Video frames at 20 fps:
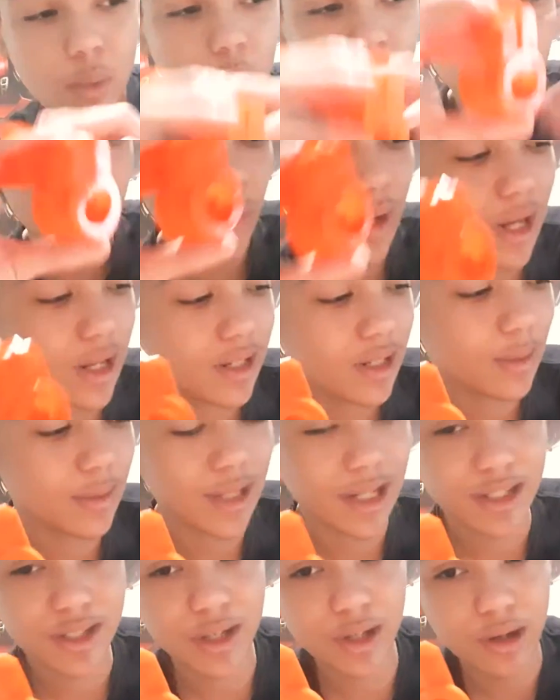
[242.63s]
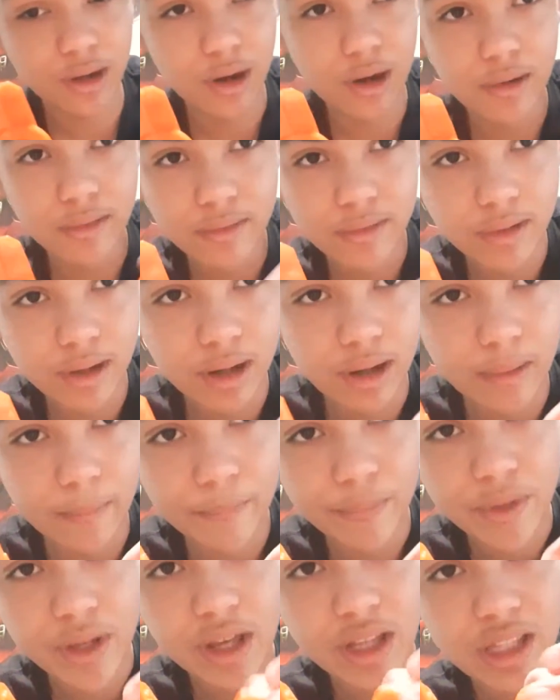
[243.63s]
what I did was I took off
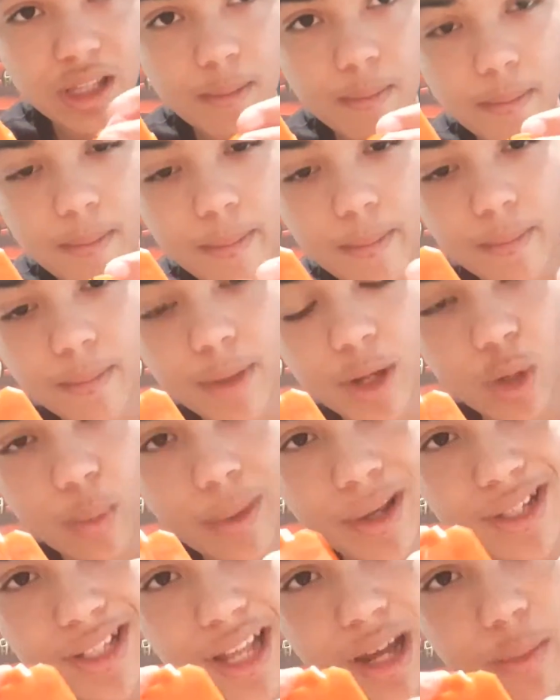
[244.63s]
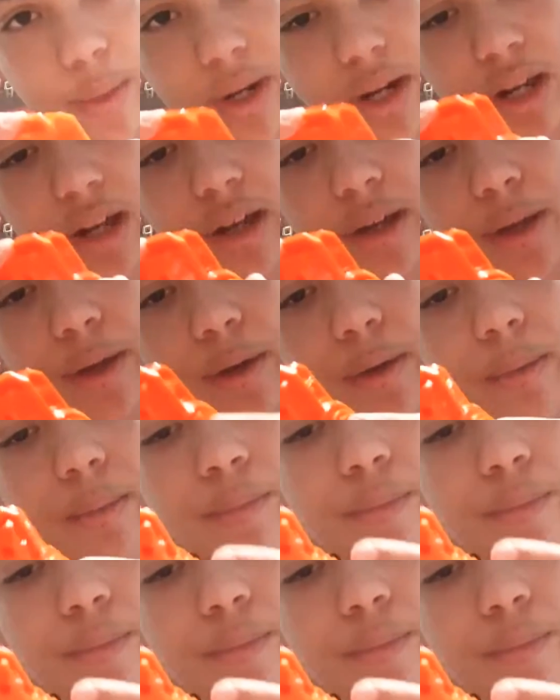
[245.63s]
um, the middle piece that went uh, here.